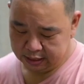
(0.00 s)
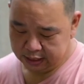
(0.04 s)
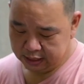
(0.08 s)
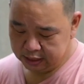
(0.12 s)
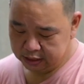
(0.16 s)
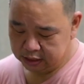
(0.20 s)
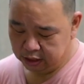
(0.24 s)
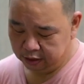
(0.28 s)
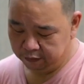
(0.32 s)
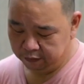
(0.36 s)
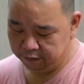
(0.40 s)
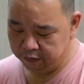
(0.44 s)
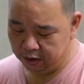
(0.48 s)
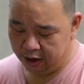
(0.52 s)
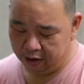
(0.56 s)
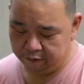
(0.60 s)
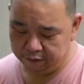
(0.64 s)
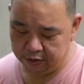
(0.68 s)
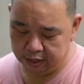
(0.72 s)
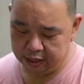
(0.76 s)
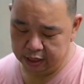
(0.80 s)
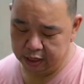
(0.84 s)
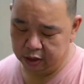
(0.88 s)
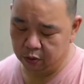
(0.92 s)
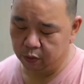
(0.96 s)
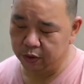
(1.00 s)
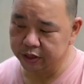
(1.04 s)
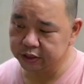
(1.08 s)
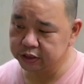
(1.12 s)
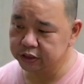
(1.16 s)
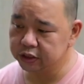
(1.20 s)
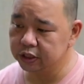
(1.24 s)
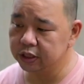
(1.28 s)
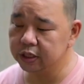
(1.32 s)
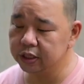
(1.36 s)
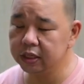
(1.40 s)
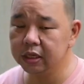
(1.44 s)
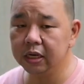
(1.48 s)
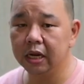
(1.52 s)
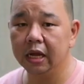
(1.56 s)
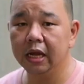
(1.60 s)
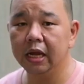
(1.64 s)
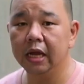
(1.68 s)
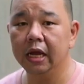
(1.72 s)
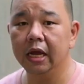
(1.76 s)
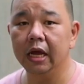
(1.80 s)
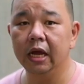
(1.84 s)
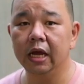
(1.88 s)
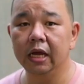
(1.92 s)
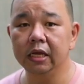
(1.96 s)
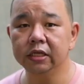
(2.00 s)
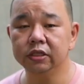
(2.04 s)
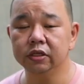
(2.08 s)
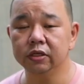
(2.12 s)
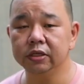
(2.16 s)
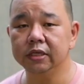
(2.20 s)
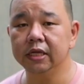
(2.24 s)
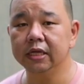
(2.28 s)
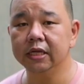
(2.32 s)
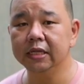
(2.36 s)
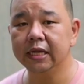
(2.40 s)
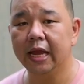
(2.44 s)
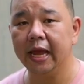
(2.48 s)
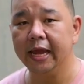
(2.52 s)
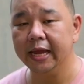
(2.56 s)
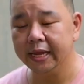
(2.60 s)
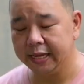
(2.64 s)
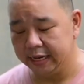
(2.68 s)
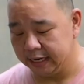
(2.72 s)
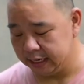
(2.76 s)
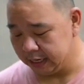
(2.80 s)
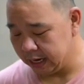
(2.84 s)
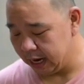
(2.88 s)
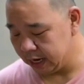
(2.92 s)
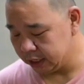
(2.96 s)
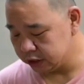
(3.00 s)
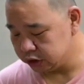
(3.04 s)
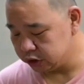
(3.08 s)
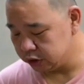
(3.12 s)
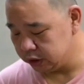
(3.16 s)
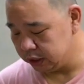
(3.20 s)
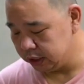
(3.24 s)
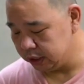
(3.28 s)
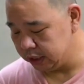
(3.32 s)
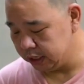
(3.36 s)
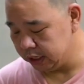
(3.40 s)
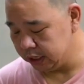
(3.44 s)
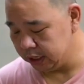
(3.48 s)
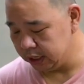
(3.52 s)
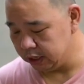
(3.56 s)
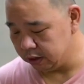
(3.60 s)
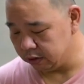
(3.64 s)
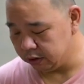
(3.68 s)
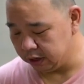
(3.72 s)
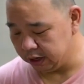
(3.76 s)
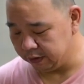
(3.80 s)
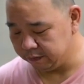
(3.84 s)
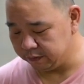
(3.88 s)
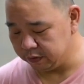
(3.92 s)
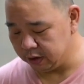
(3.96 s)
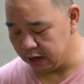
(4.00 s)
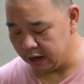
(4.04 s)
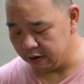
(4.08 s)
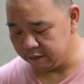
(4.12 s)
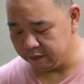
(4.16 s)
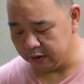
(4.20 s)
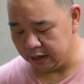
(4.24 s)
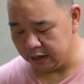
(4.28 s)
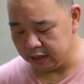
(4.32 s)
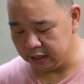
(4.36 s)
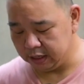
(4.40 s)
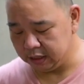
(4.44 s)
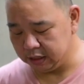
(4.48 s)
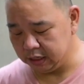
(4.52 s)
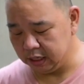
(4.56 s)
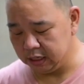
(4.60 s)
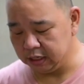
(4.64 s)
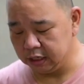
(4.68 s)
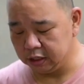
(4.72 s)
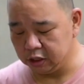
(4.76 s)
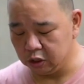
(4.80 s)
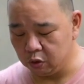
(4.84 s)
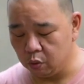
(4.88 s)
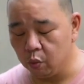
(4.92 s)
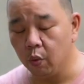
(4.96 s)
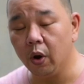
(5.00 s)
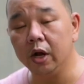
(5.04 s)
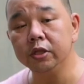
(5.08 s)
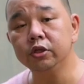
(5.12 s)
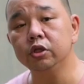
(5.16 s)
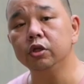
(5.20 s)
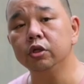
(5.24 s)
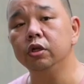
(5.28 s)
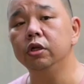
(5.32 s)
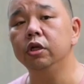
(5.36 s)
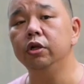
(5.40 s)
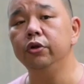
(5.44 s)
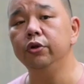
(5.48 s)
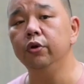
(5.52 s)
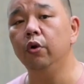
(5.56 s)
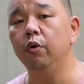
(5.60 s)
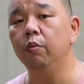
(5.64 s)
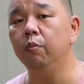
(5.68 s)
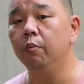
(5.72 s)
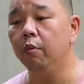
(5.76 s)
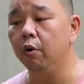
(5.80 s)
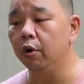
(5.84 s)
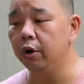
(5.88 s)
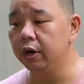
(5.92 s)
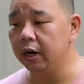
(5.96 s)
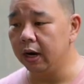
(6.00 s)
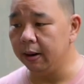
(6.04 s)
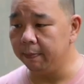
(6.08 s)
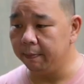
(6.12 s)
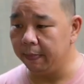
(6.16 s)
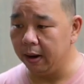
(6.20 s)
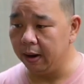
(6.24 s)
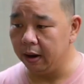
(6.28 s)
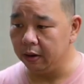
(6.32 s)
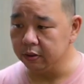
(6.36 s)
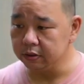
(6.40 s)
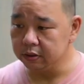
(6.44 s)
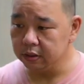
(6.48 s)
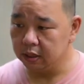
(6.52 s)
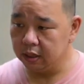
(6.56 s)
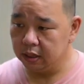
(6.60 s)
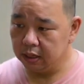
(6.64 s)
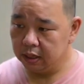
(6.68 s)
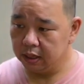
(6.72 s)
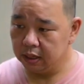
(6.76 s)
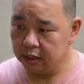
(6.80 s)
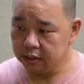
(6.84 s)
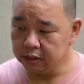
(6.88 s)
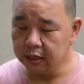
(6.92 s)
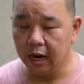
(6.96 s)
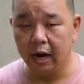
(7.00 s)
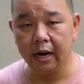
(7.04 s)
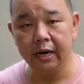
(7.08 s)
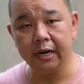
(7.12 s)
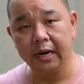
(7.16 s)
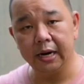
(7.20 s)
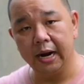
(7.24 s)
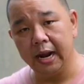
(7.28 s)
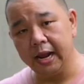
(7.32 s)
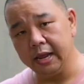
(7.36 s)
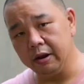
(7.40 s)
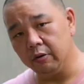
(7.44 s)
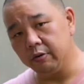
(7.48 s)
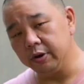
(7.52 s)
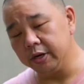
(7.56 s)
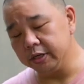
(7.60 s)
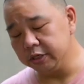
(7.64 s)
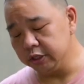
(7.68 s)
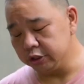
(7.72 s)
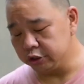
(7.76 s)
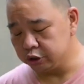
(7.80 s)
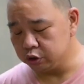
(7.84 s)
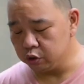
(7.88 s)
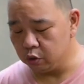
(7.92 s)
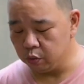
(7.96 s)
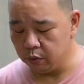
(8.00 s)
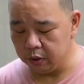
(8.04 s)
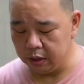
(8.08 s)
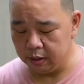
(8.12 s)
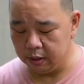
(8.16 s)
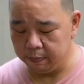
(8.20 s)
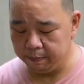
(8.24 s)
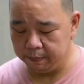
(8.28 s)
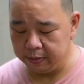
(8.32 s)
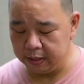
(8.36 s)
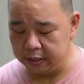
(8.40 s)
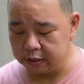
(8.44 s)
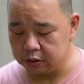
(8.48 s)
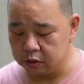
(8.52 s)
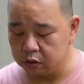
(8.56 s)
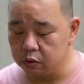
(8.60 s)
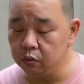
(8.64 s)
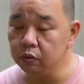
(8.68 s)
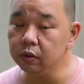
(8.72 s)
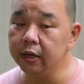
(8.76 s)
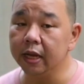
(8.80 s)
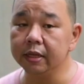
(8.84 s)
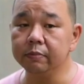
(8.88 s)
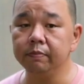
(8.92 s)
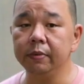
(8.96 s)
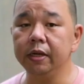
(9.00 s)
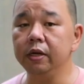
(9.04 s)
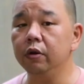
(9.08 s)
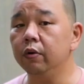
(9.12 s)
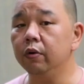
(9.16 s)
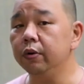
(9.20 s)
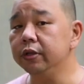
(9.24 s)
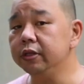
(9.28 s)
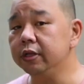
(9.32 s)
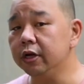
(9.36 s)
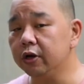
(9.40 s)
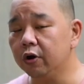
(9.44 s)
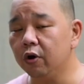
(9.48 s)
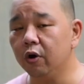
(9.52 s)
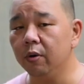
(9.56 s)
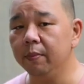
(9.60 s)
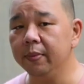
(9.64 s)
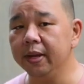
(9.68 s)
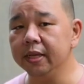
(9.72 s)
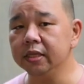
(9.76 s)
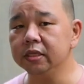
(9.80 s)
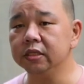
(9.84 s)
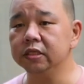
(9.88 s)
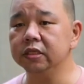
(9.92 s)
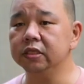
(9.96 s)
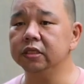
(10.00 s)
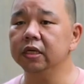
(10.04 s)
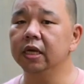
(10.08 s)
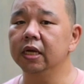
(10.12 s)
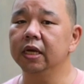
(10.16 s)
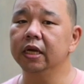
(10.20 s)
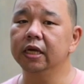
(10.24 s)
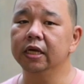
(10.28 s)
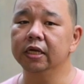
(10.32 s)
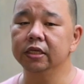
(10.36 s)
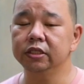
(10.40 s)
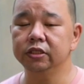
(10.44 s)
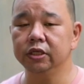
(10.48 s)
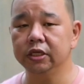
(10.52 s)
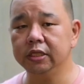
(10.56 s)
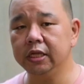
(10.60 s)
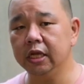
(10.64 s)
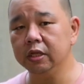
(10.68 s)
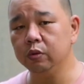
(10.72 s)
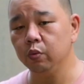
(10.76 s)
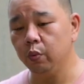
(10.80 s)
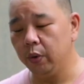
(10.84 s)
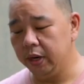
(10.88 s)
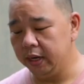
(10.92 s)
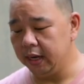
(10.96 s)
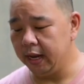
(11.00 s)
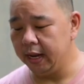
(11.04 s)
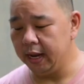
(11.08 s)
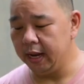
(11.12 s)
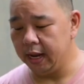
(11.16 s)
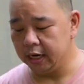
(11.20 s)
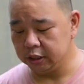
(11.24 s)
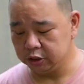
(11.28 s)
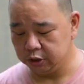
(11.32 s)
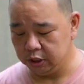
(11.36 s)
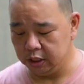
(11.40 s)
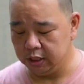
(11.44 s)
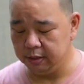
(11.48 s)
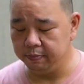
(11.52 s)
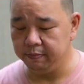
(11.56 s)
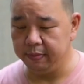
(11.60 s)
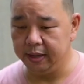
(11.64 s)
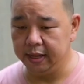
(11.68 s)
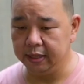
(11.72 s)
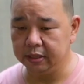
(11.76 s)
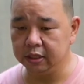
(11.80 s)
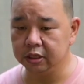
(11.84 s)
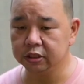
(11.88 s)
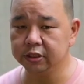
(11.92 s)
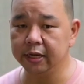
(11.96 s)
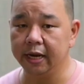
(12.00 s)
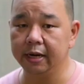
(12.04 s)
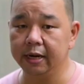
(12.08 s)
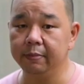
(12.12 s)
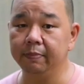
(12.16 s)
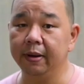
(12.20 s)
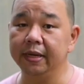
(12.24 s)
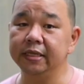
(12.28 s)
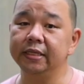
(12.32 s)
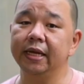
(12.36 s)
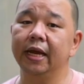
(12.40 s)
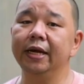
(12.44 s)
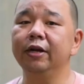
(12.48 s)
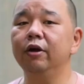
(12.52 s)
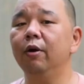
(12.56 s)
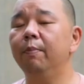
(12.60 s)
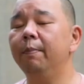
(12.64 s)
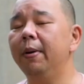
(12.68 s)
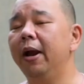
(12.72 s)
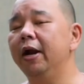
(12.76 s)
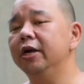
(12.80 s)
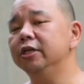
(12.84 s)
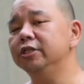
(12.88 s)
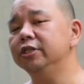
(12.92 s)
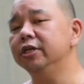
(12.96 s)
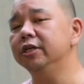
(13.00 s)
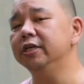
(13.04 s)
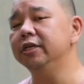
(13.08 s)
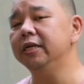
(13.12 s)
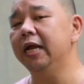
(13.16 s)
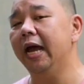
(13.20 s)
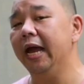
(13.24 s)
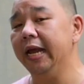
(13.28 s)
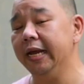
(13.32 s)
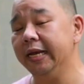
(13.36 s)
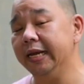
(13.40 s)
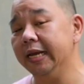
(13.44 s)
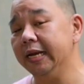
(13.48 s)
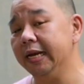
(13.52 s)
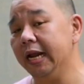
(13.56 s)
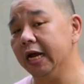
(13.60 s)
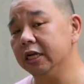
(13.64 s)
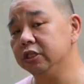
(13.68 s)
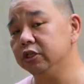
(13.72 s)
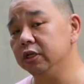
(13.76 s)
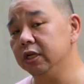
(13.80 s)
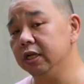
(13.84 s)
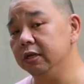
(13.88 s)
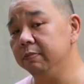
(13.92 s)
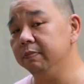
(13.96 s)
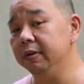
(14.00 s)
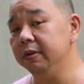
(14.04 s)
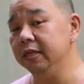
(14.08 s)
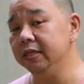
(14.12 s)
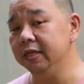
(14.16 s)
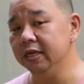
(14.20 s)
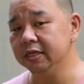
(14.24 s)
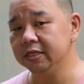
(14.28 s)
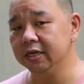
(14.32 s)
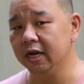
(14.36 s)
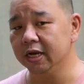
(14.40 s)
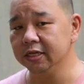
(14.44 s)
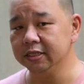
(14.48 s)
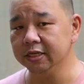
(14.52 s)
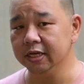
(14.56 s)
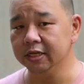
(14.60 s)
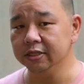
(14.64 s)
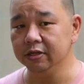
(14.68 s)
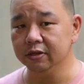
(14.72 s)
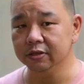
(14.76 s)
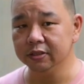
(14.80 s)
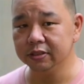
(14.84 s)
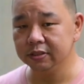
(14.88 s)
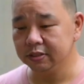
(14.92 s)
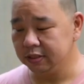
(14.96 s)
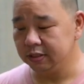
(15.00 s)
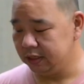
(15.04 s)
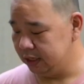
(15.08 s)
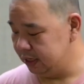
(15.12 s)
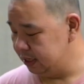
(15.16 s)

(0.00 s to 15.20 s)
So if you have any question, so that I can actually, or if you have anything that you want to know more about the Arai or the Shoei, please do let me know in the comments, so that when I actually make the side-by-side comparison, I can actually be discussing those.